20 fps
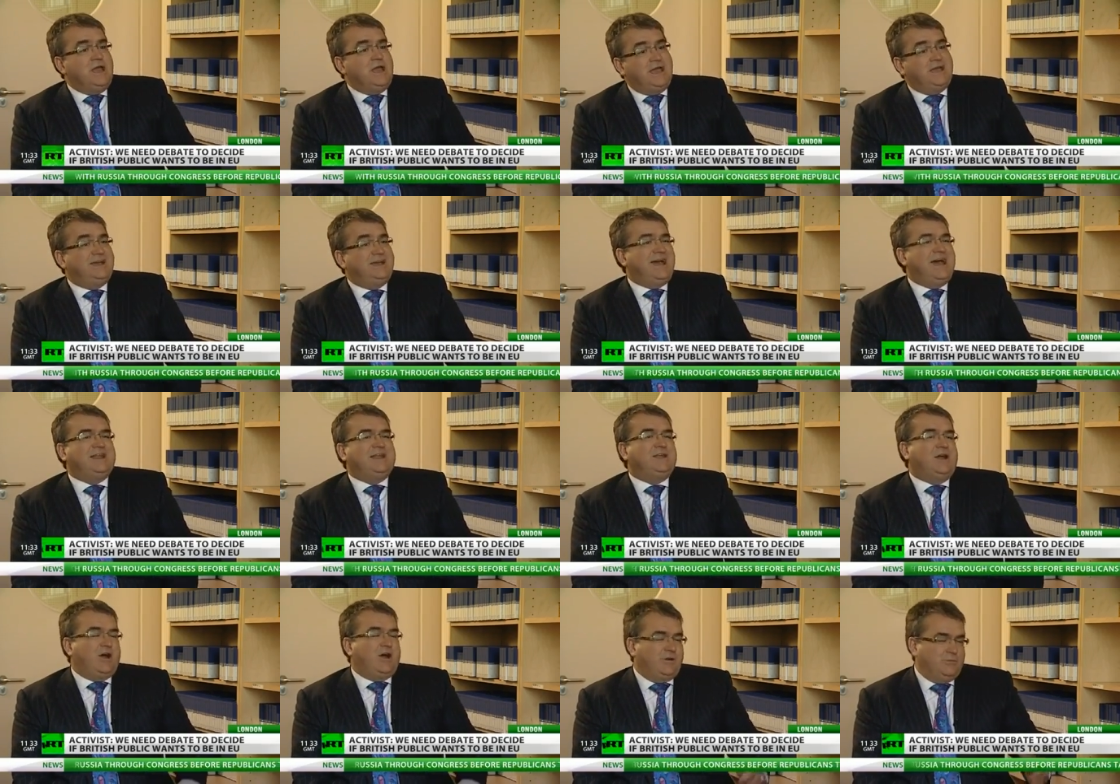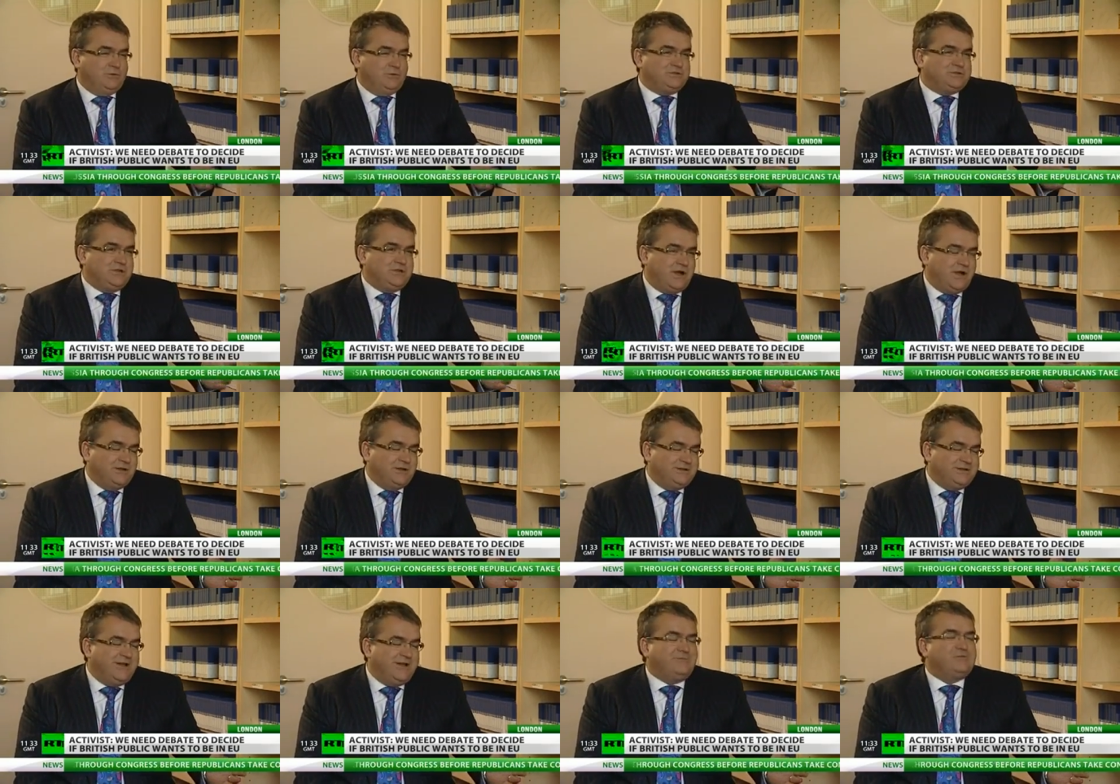Uh, and I would,
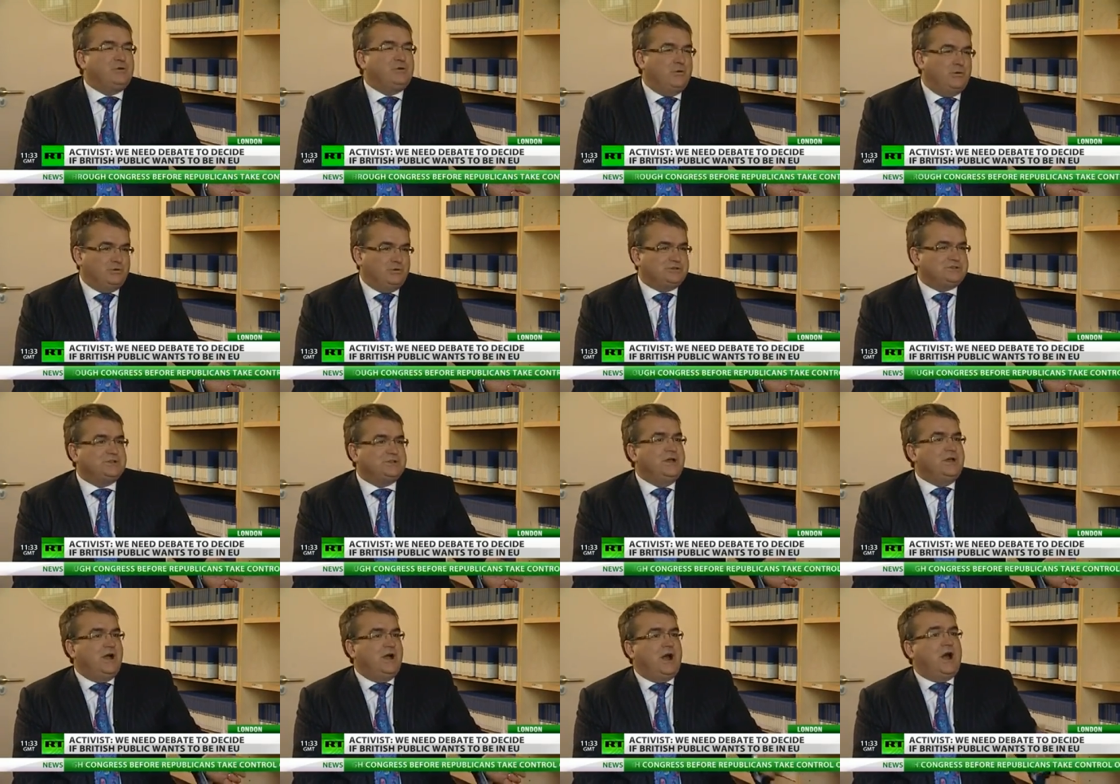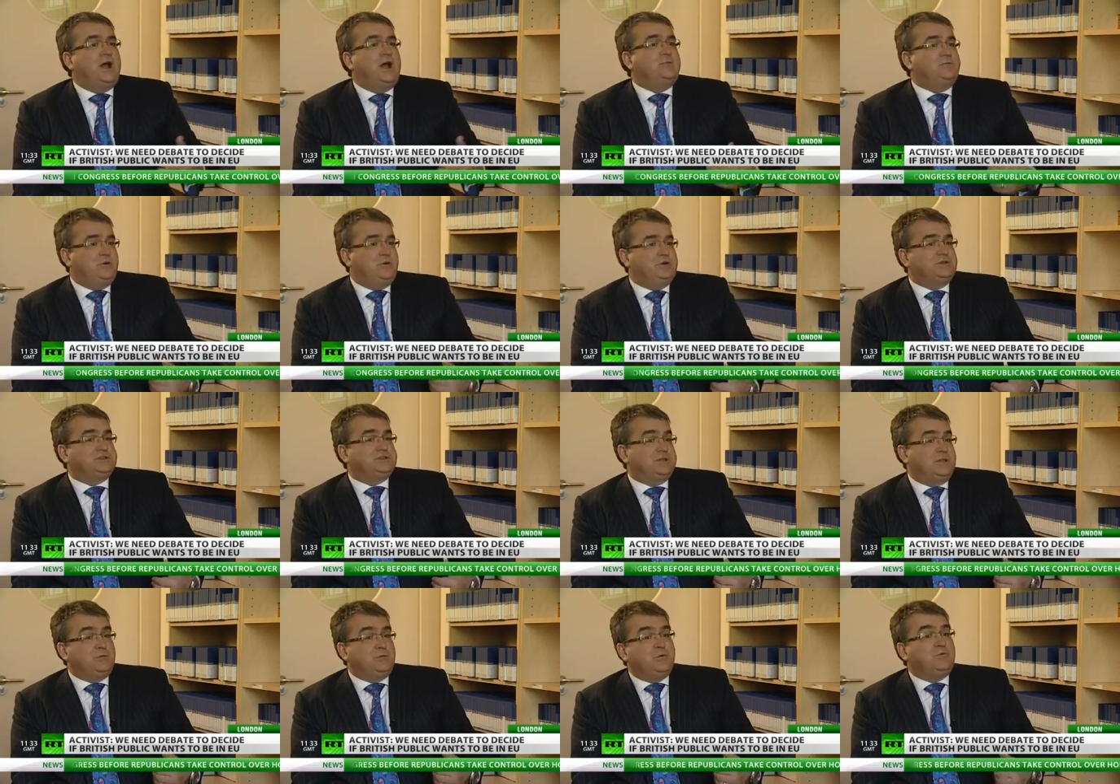I of course, I
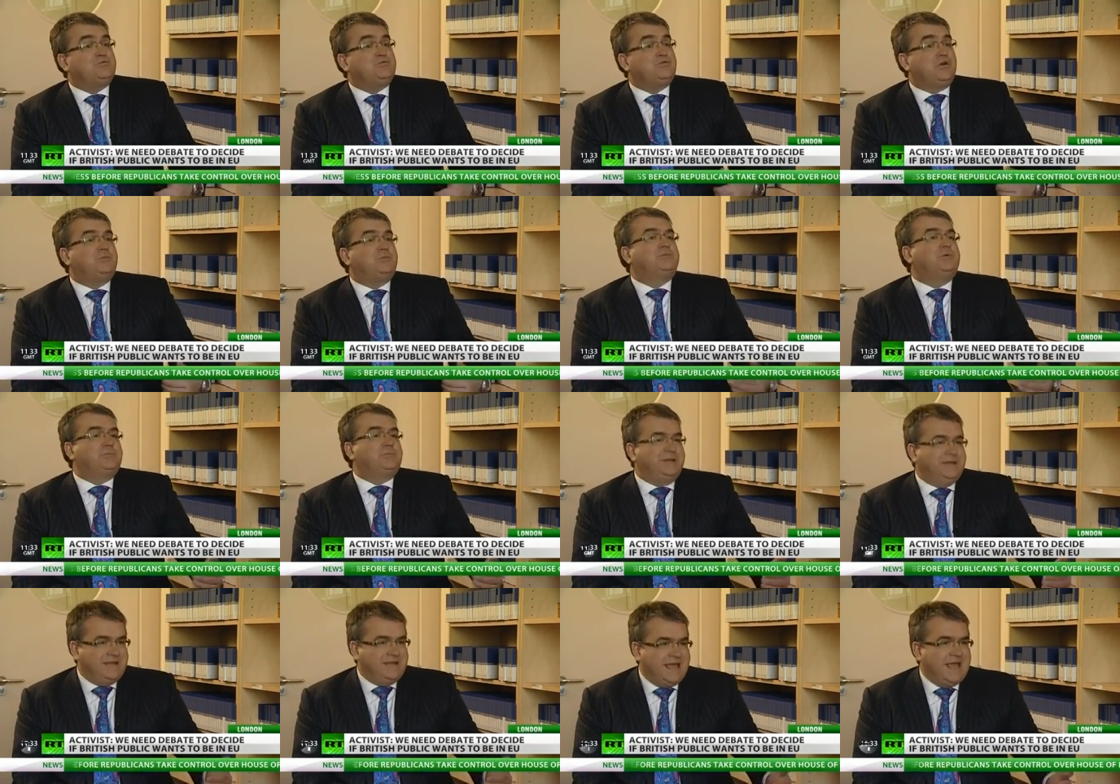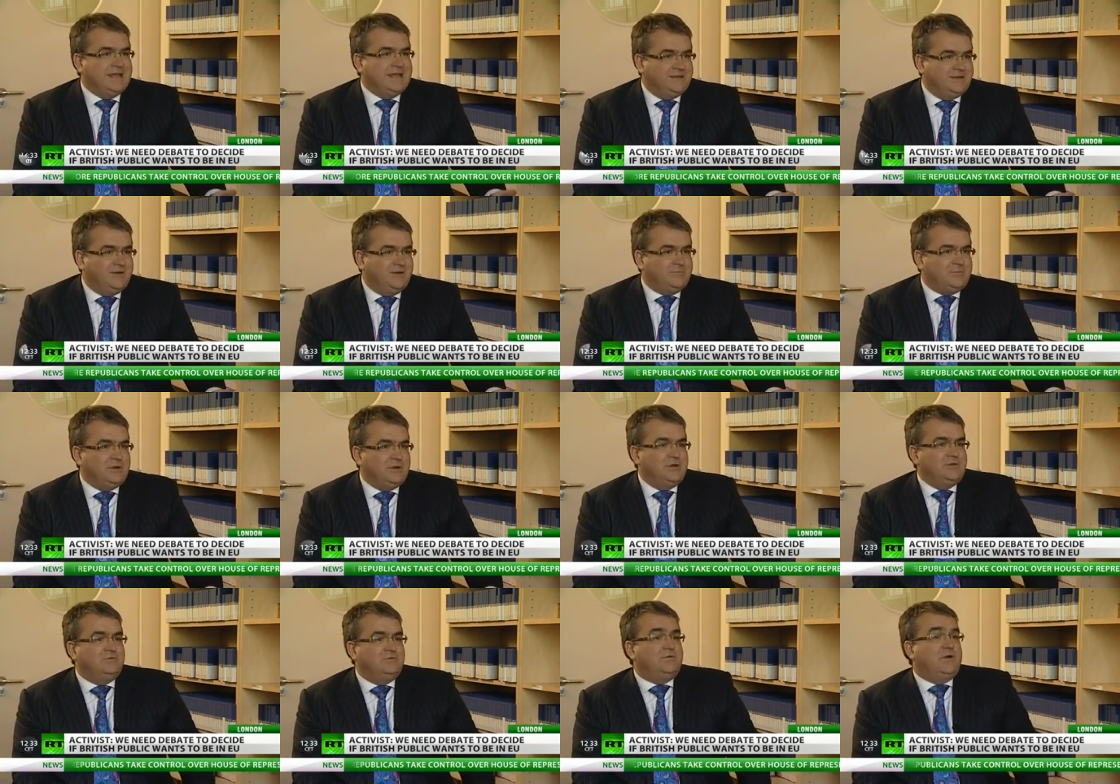personally will probably end up
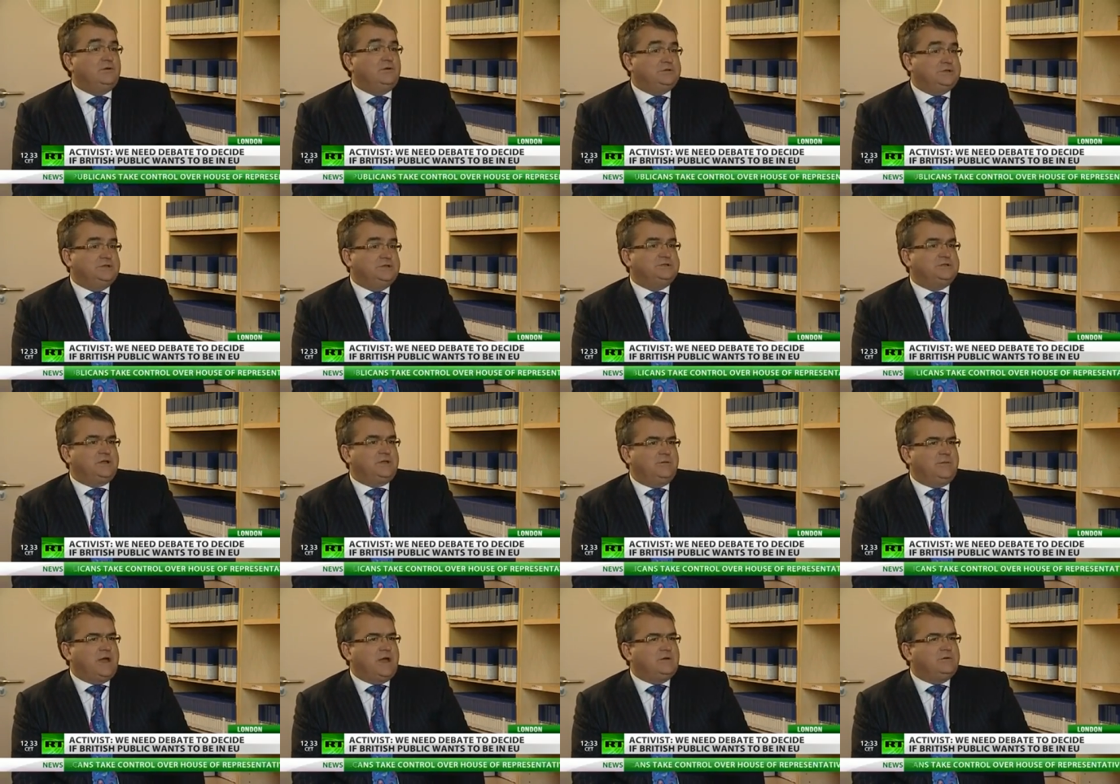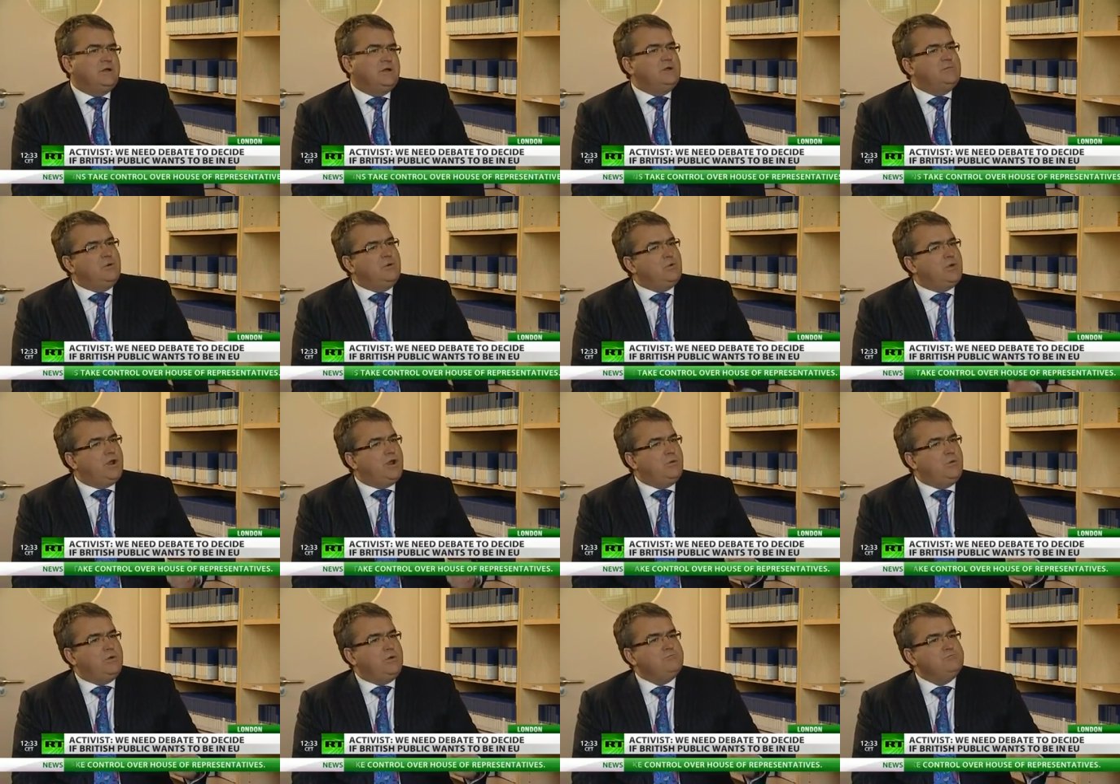voting to come out. But what
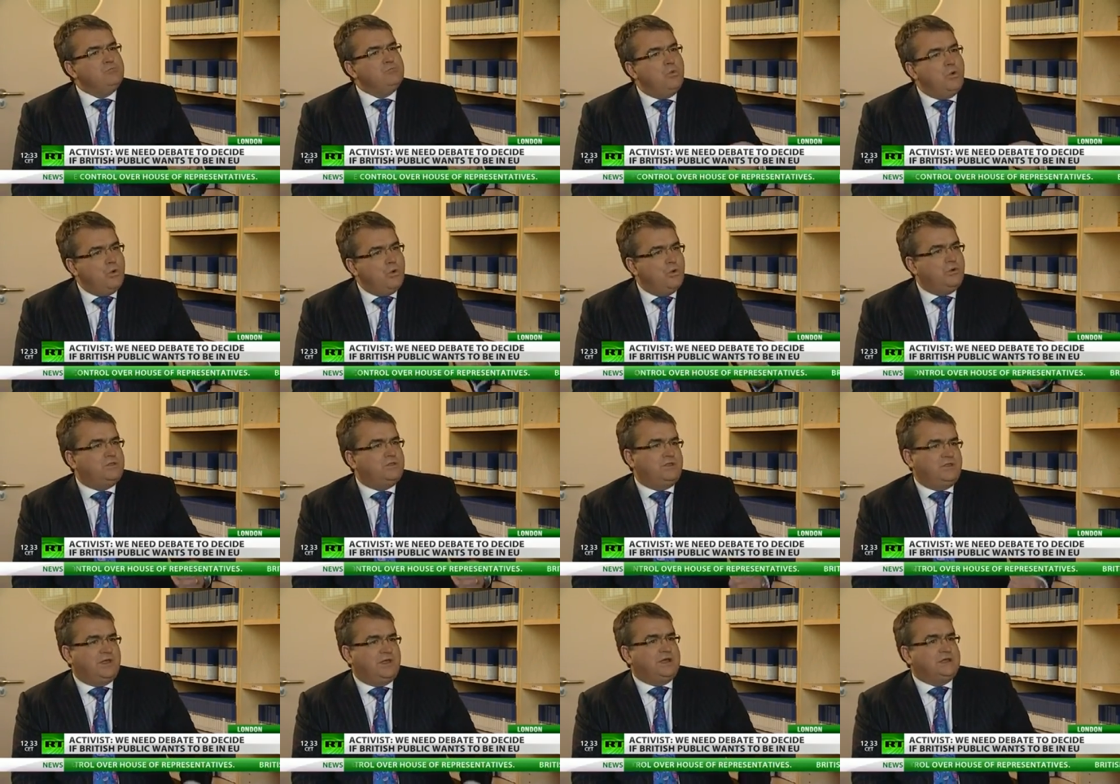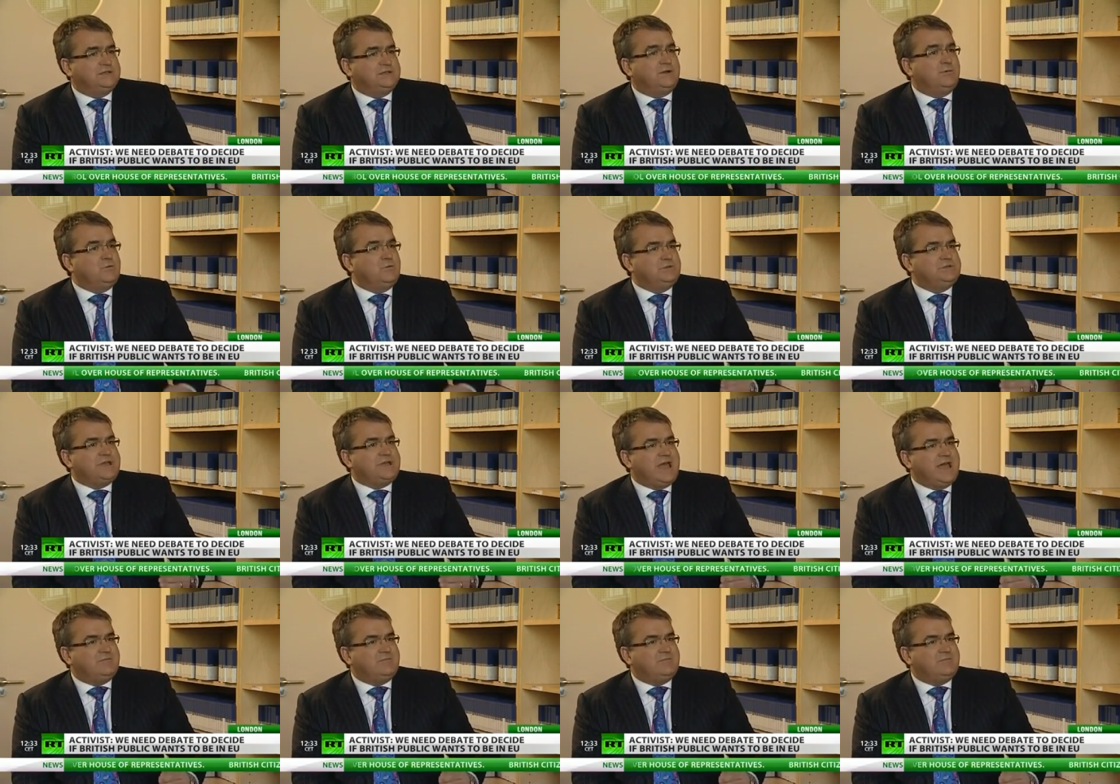I want more than that is I want to